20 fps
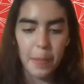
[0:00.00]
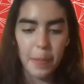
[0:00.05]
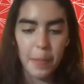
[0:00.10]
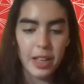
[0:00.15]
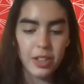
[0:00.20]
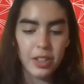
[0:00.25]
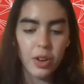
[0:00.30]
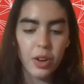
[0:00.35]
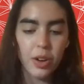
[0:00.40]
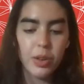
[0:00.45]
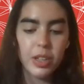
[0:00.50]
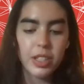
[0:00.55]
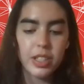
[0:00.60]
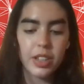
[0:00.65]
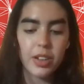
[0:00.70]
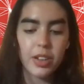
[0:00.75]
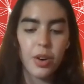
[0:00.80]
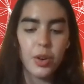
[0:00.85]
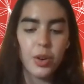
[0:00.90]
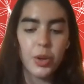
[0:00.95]
it's not always
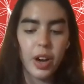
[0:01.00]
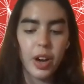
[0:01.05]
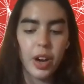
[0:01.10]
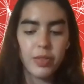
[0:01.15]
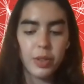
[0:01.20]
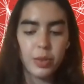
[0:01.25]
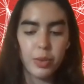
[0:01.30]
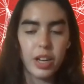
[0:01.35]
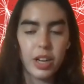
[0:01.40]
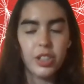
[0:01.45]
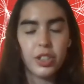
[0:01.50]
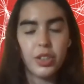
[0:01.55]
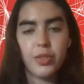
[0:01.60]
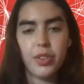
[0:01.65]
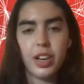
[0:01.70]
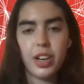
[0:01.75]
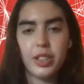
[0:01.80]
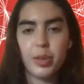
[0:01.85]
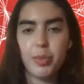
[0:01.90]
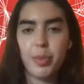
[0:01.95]
like, oh, you have to rush to
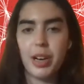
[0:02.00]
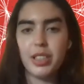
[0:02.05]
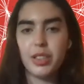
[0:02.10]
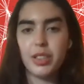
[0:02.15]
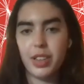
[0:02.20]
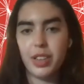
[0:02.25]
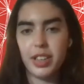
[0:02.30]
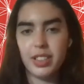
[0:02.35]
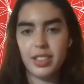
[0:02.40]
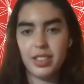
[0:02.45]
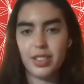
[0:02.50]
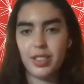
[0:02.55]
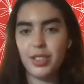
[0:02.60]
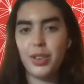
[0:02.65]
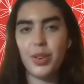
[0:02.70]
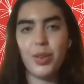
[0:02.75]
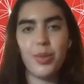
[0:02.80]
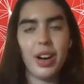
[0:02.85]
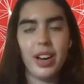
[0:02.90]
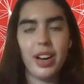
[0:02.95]
find your best friends,
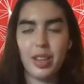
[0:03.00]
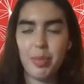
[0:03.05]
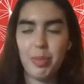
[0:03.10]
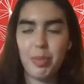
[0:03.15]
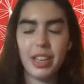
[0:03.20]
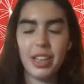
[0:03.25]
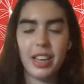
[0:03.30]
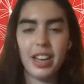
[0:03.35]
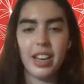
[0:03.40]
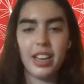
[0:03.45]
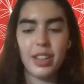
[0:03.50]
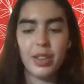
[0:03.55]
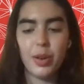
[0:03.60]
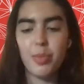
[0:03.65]
right at the beginning.